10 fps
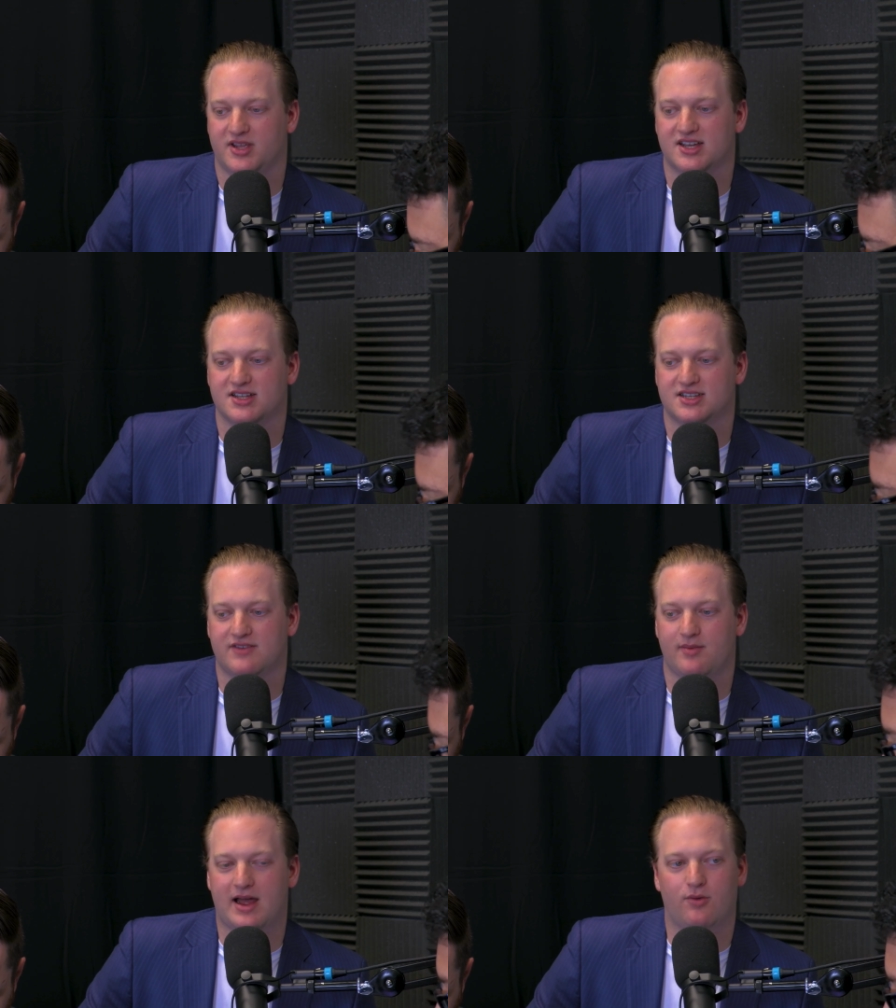because to see if
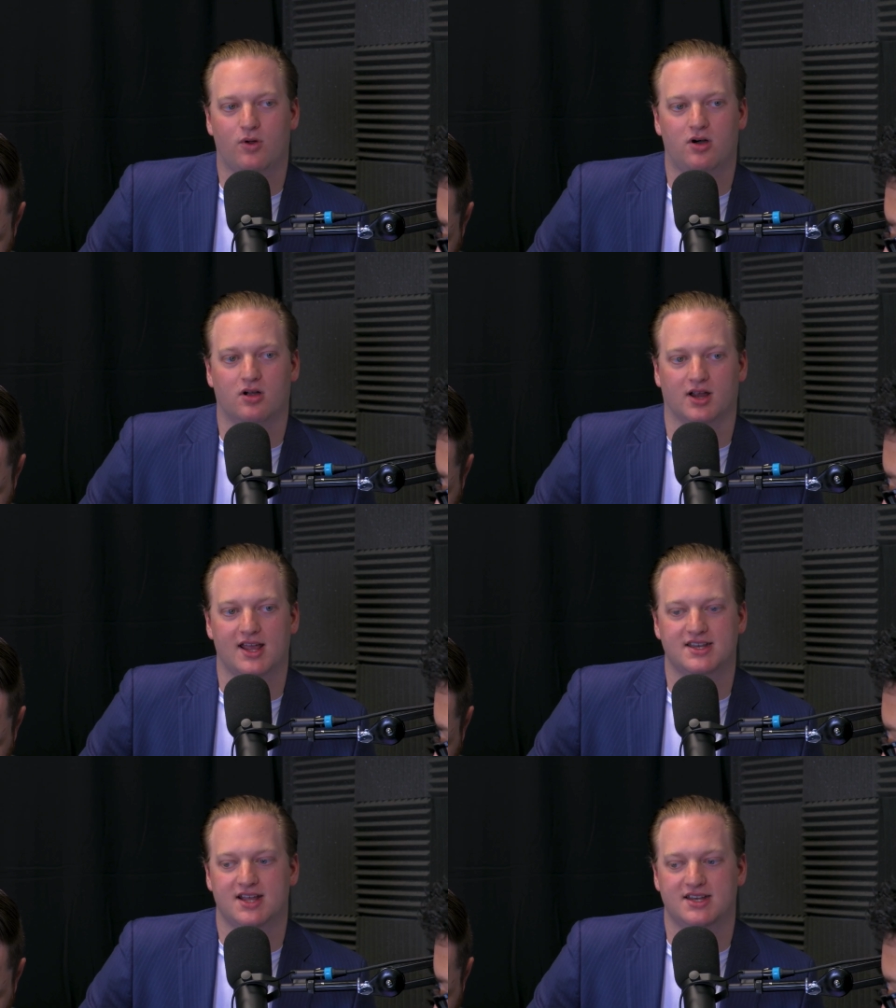specs. I'm not wrong,
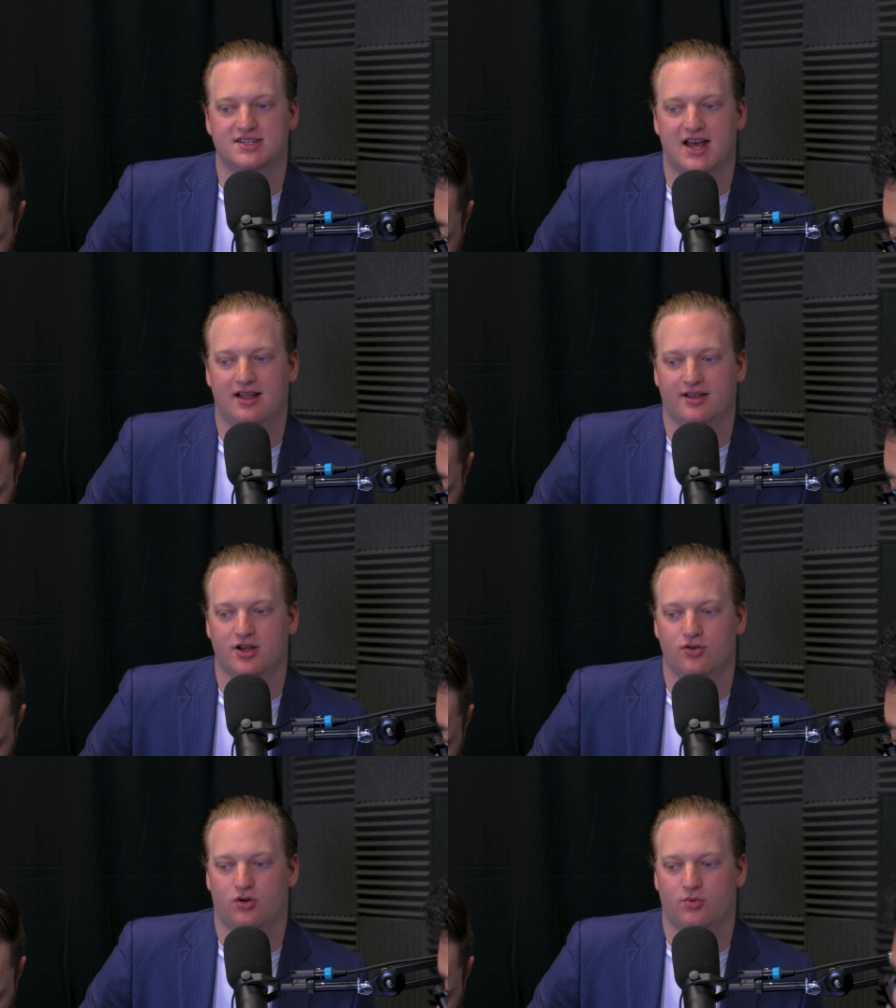it's not like a
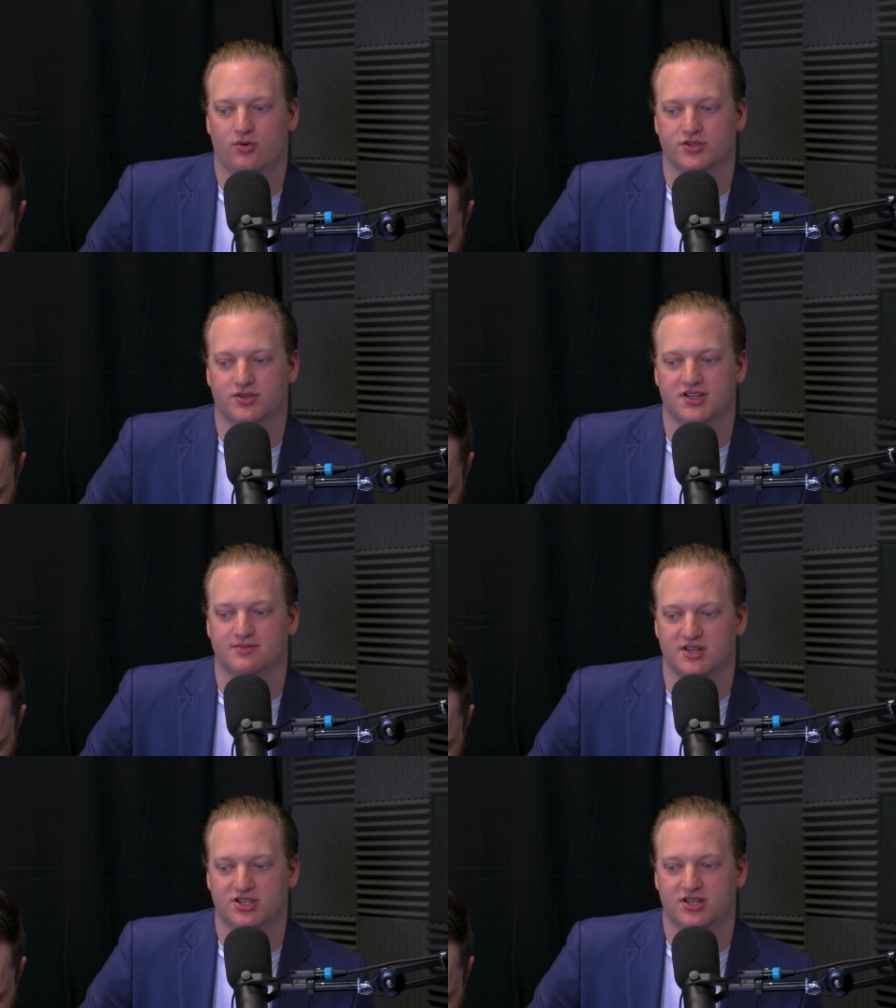normal
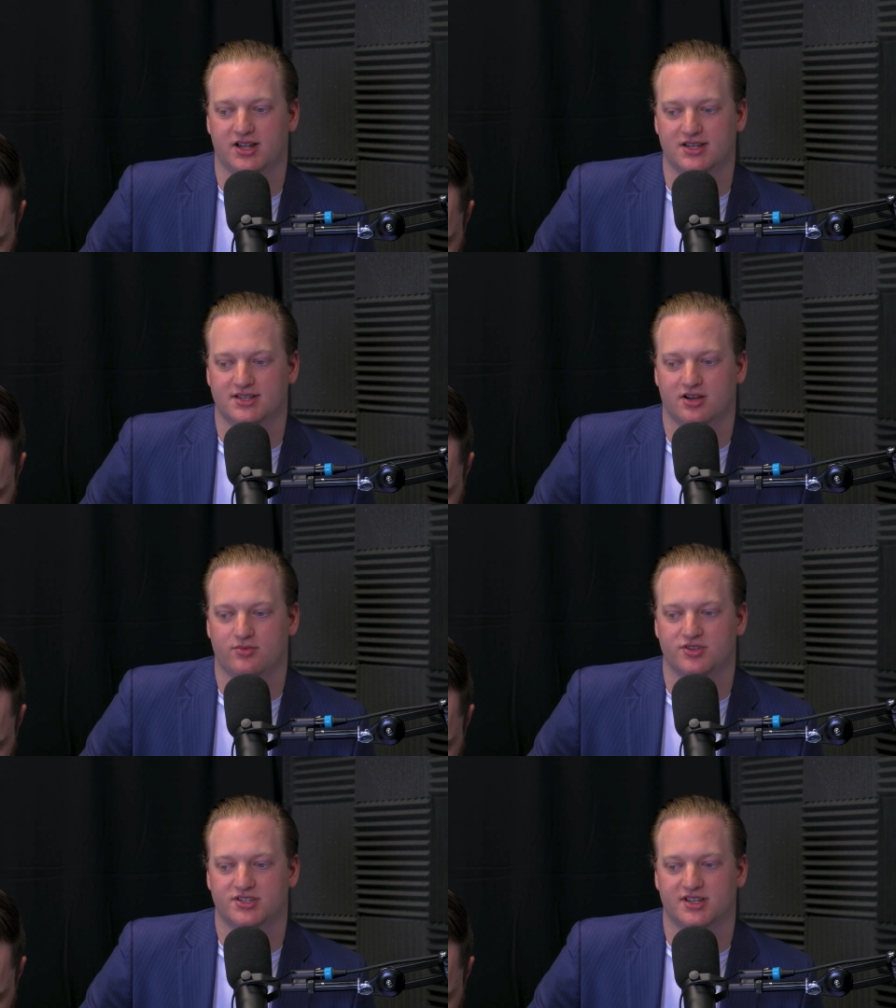transmission. It's like
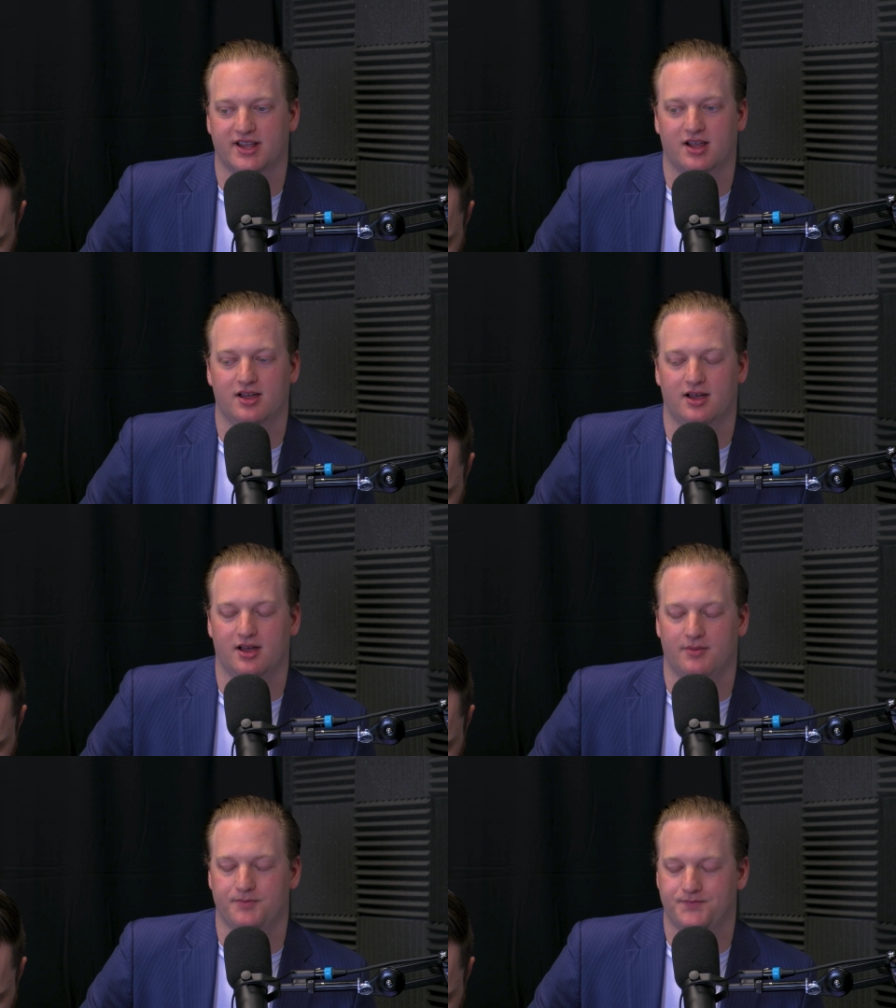almost like
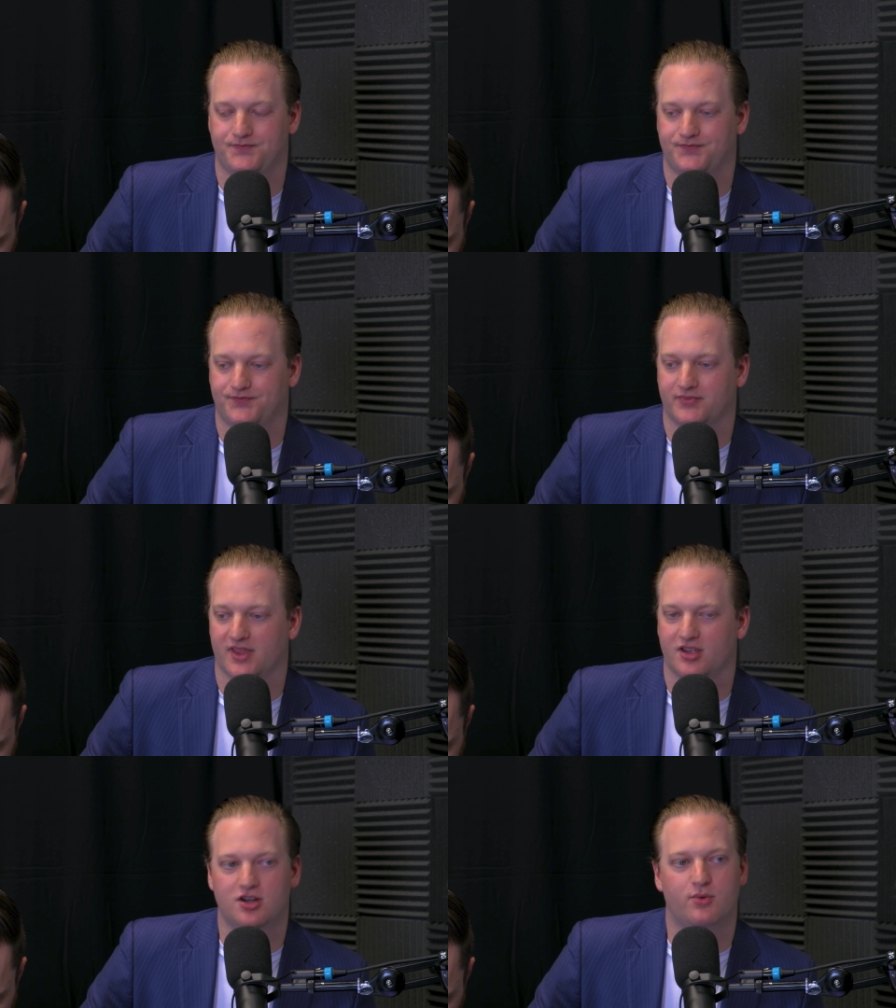
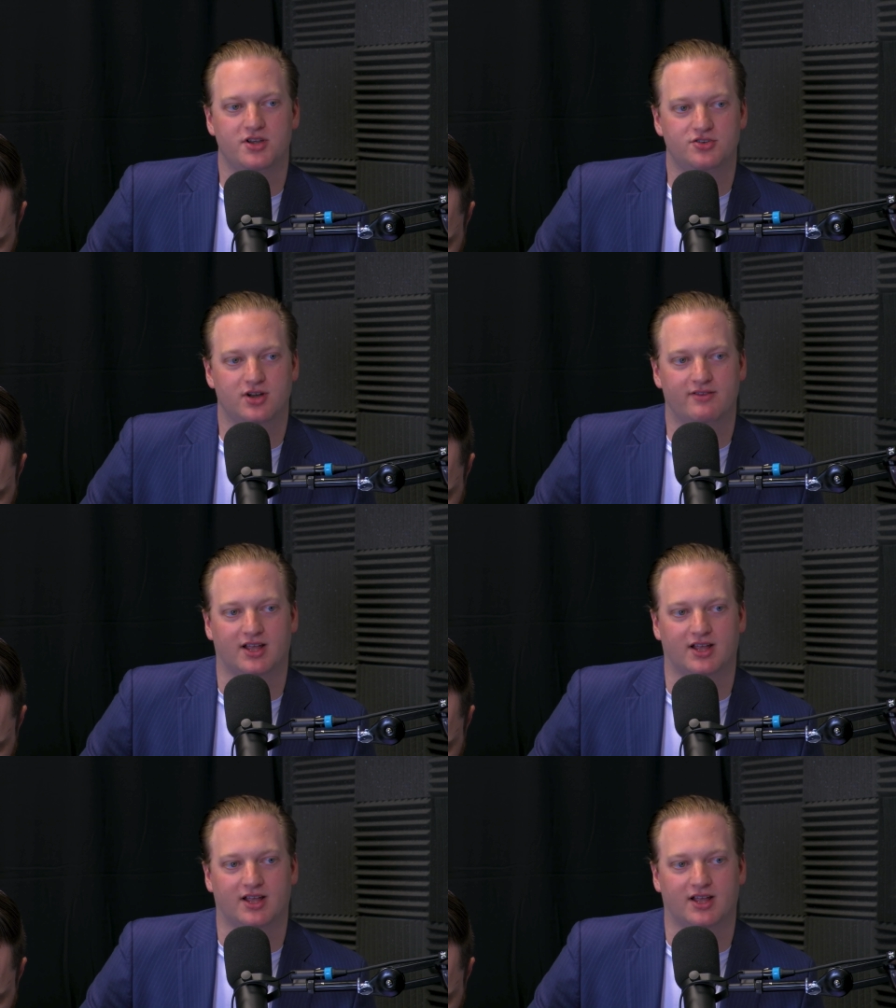you know when you drive